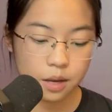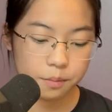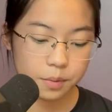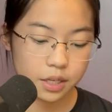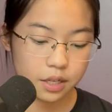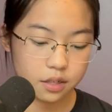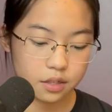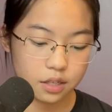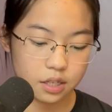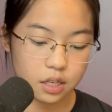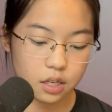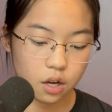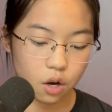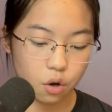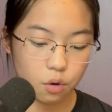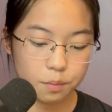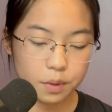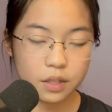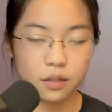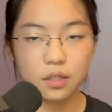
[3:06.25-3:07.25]
because he
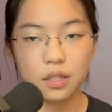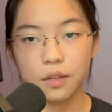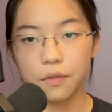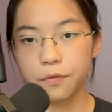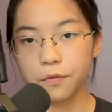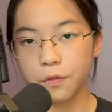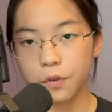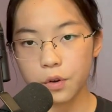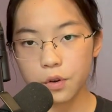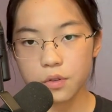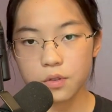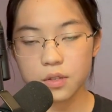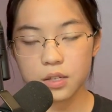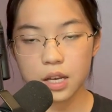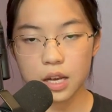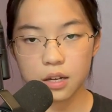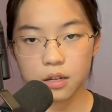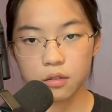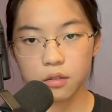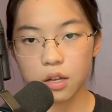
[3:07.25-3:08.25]
opened the first
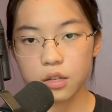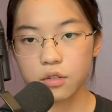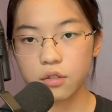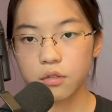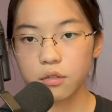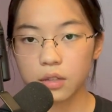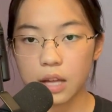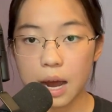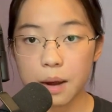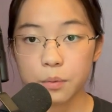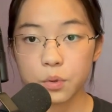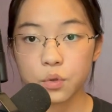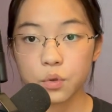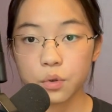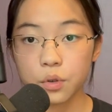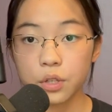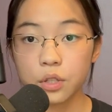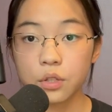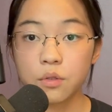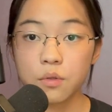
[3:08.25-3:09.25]
psychological
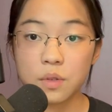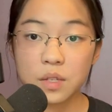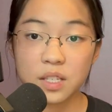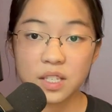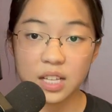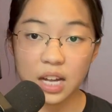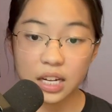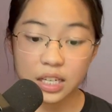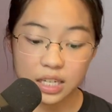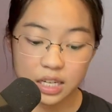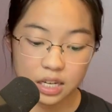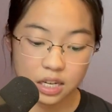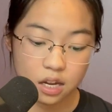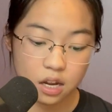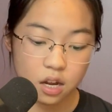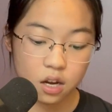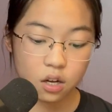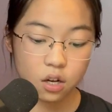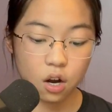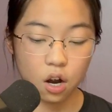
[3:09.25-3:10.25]
laboratory to study
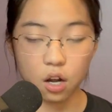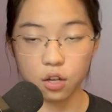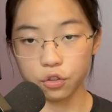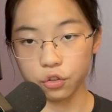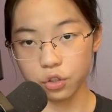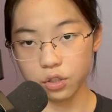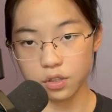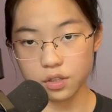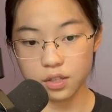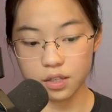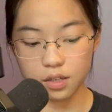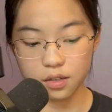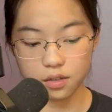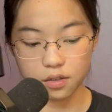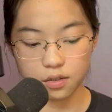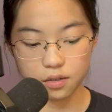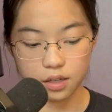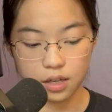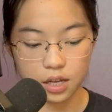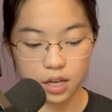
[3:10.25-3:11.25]

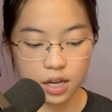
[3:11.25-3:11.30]
consciousness.